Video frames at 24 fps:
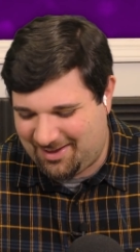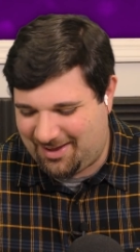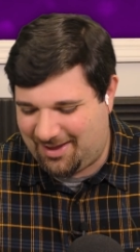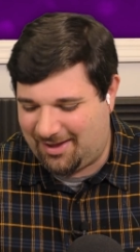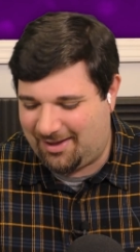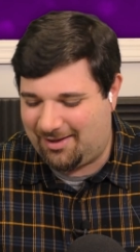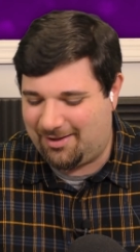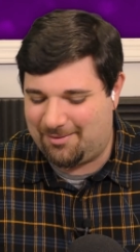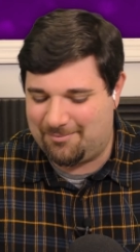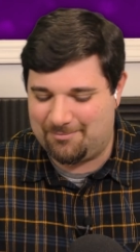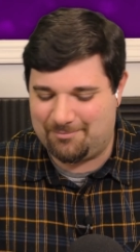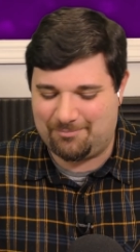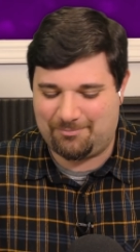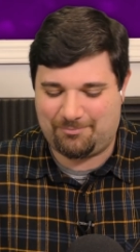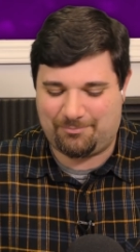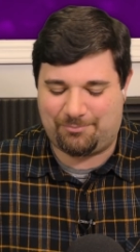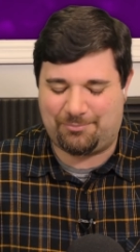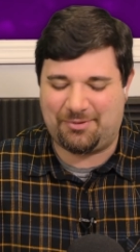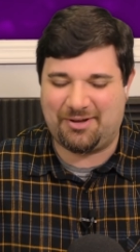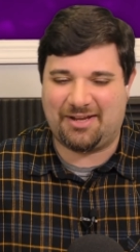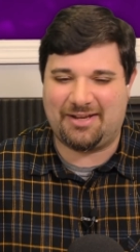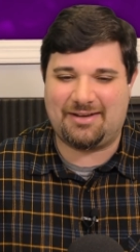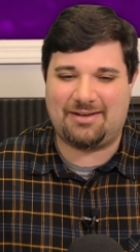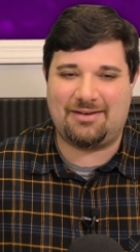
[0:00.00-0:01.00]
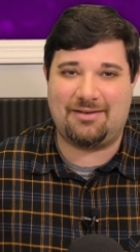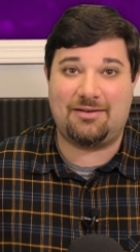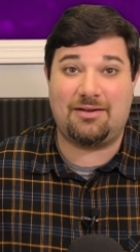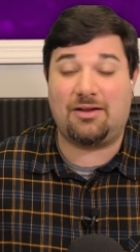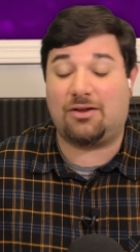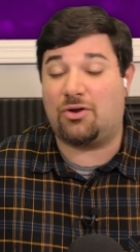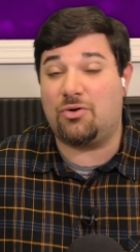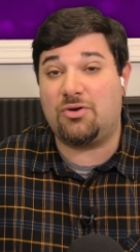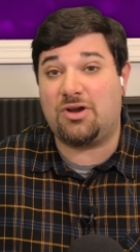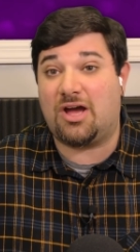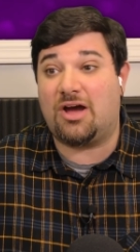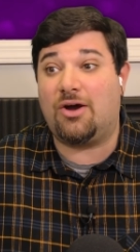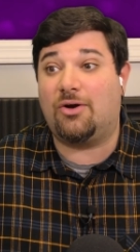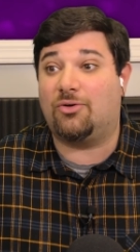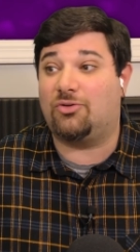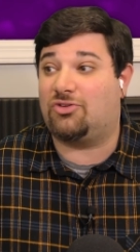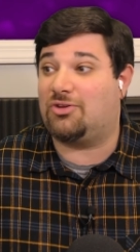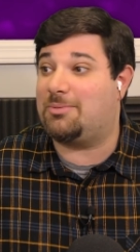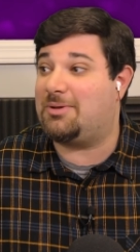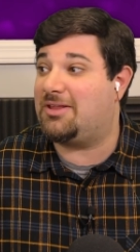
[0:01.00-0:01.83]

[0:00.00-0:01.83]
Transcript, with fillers: But who knows?